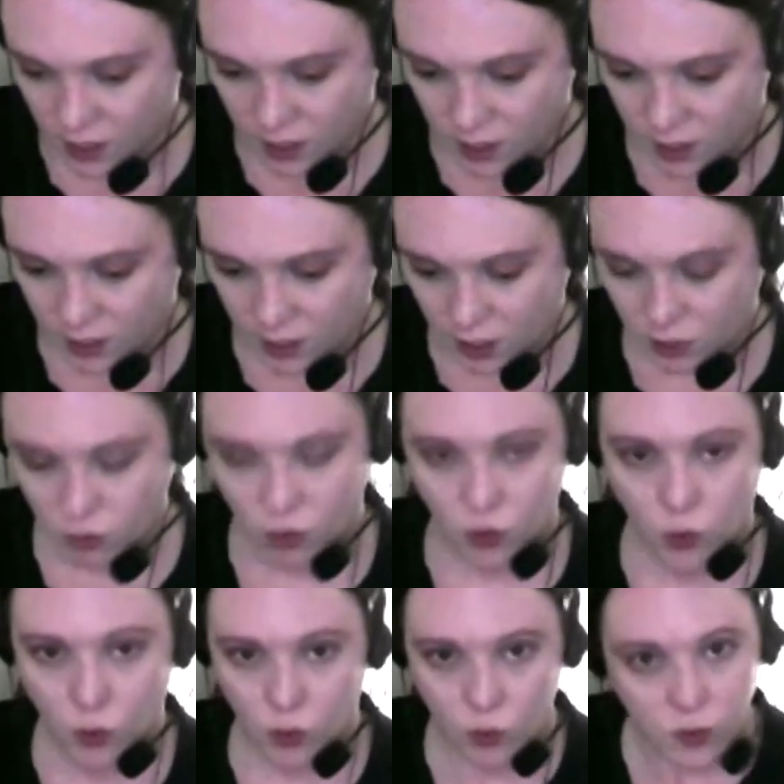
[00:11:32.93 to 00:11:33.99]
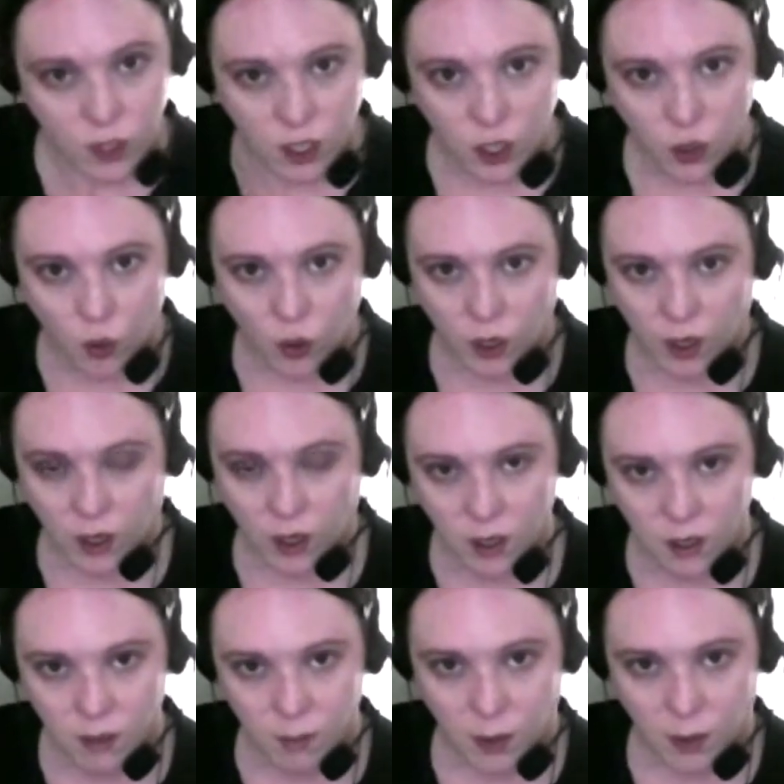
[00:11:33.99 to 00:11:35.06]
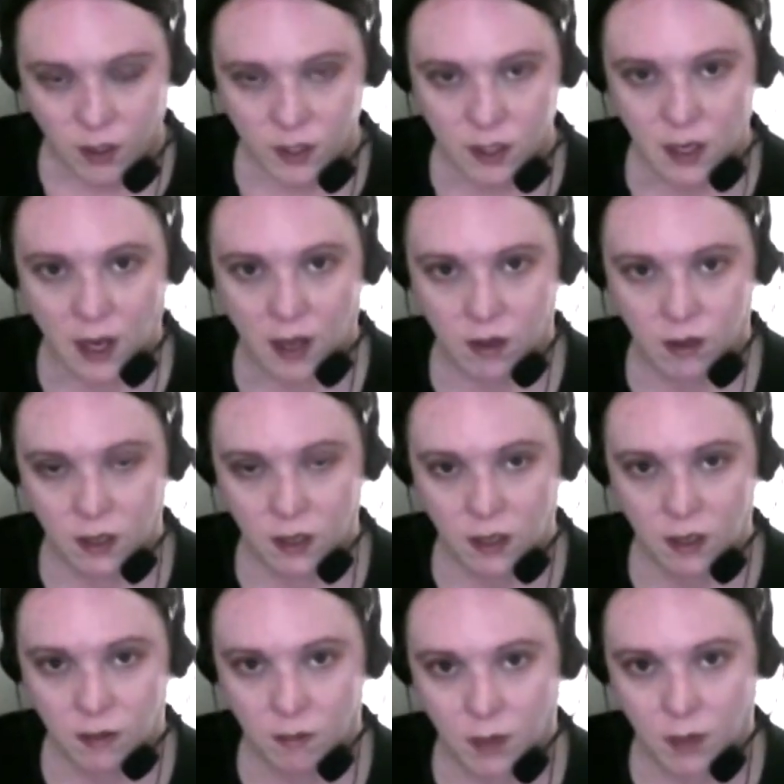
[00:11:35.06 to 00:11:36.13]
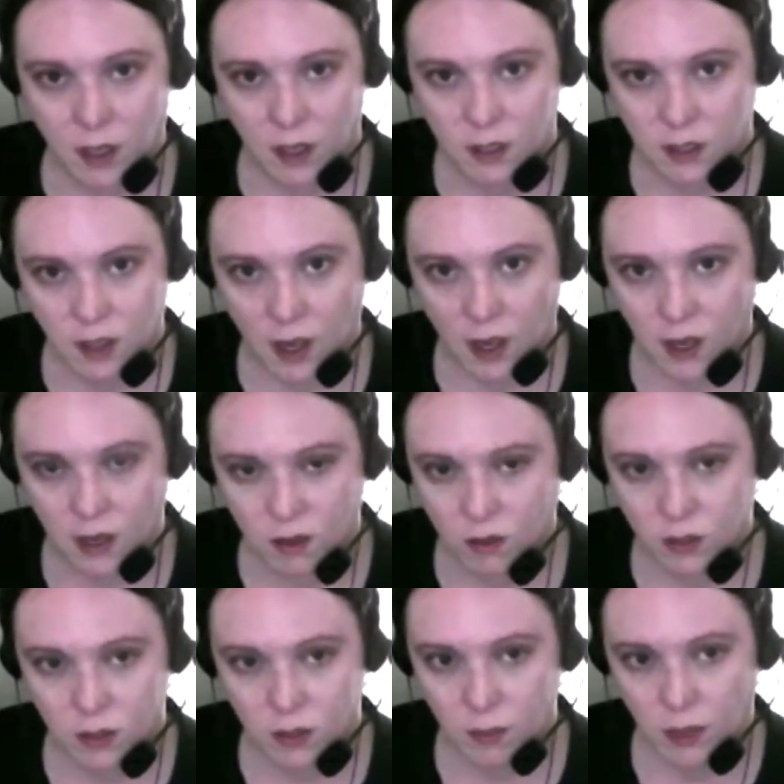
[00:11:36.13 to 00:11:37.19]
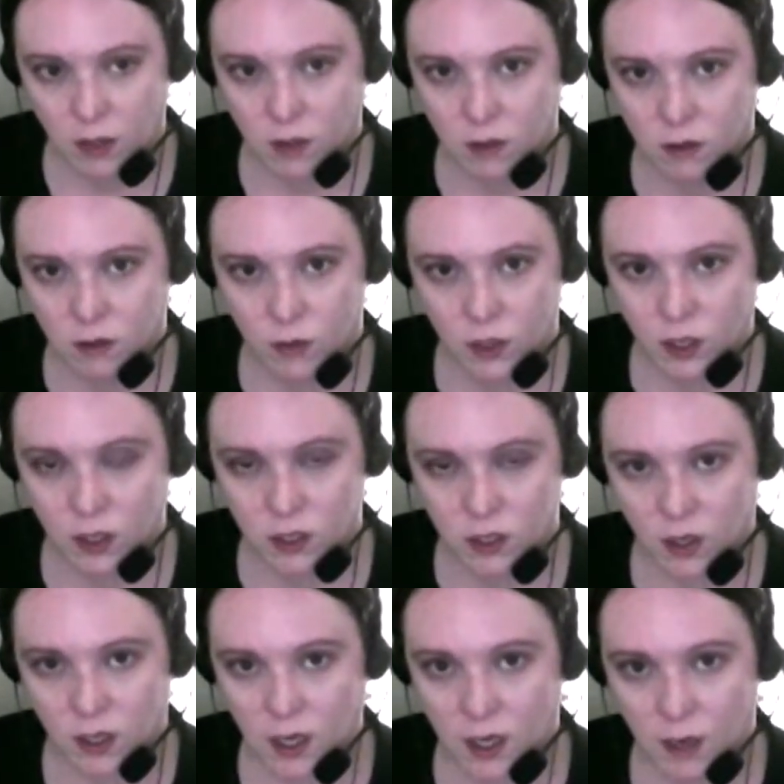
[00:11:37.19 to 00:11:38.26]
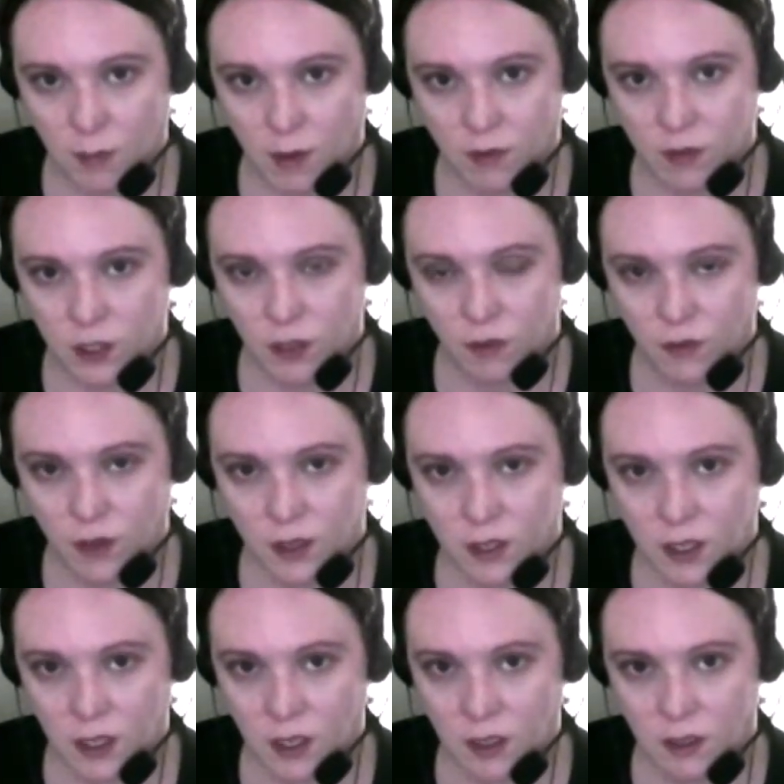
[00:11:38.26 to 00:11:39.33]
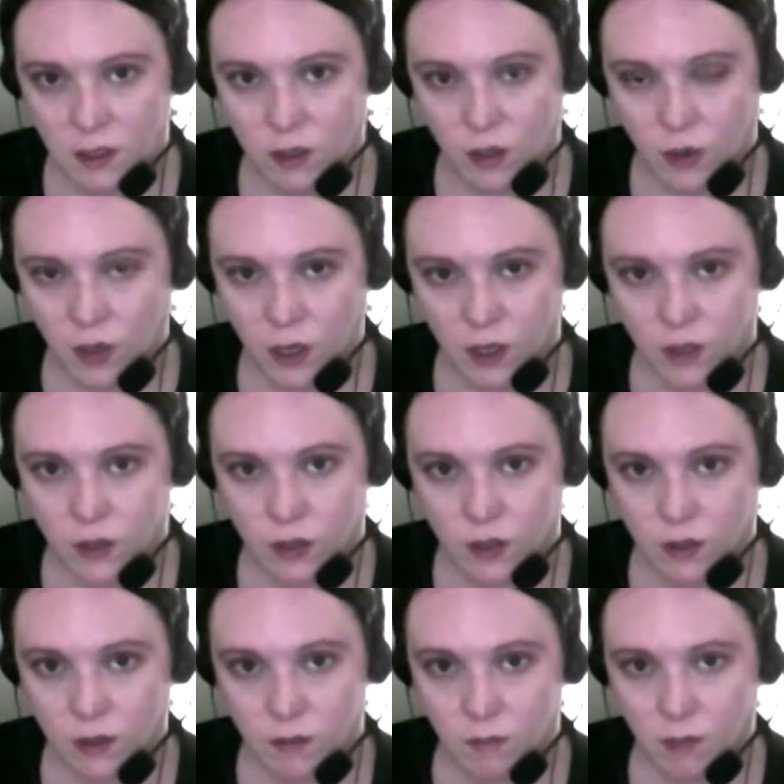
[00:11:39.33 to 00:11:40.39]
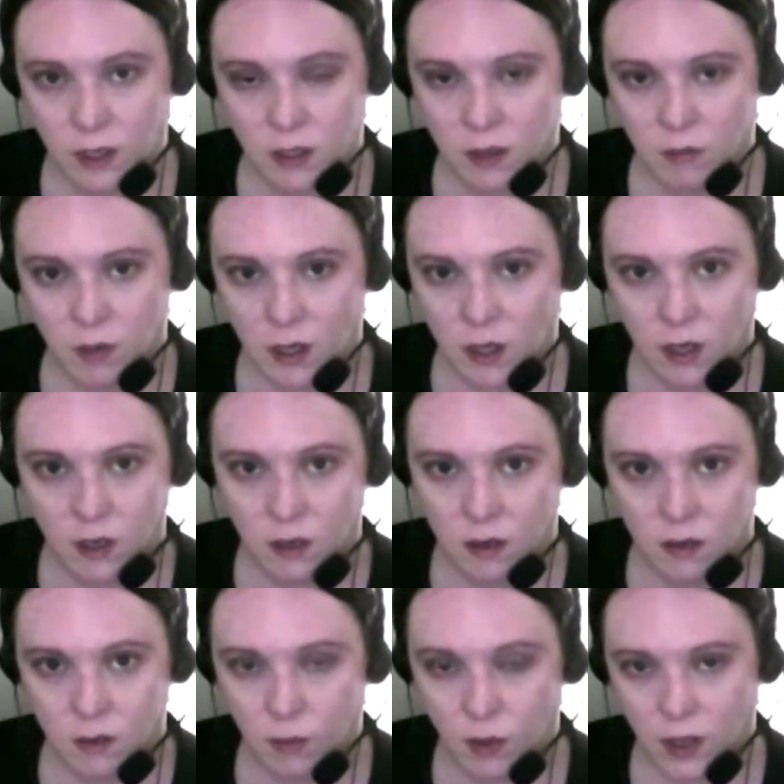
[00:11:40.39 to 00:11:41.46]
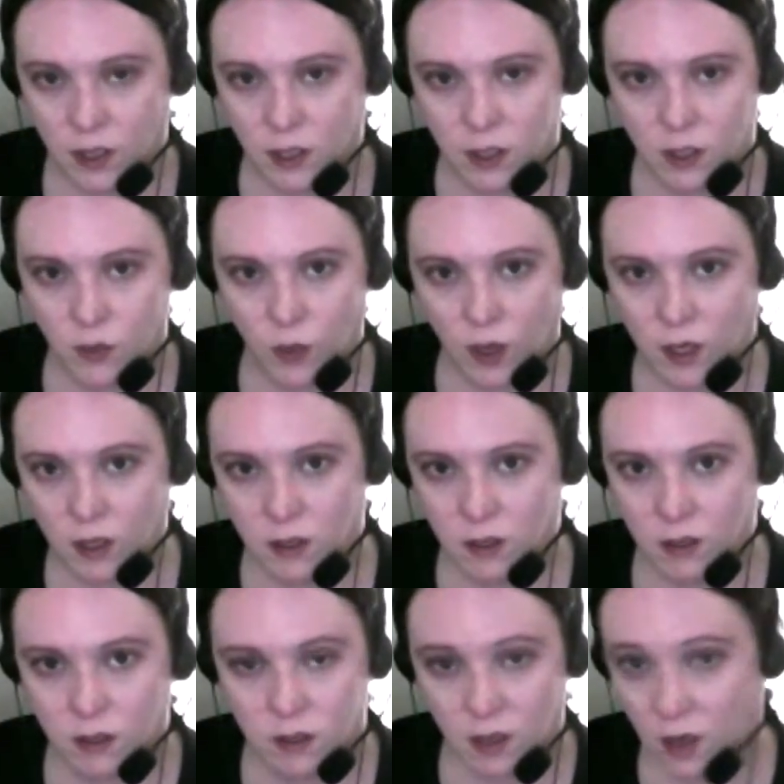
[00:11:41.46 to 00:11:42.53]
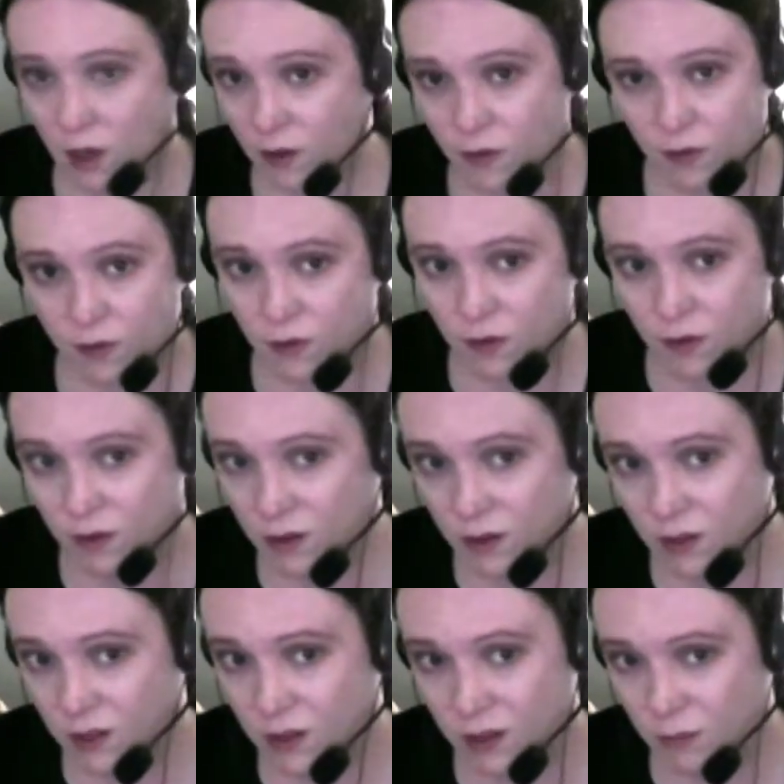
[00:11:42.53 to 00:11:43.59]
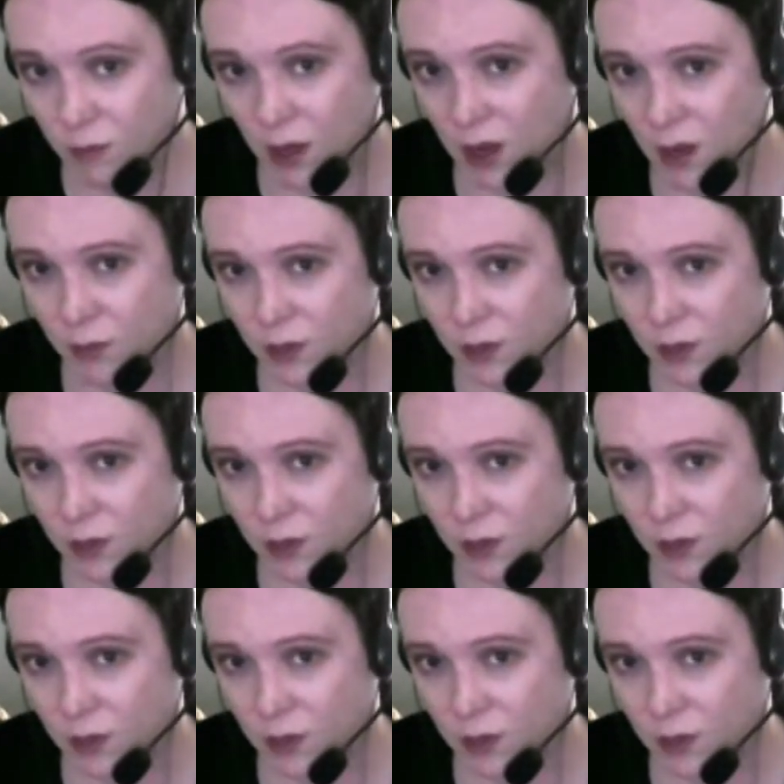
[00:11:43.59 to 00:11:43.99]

you lose your personality because at those speeds, when you start getting above 250, 300 beats a minute playing swing stuff, bop,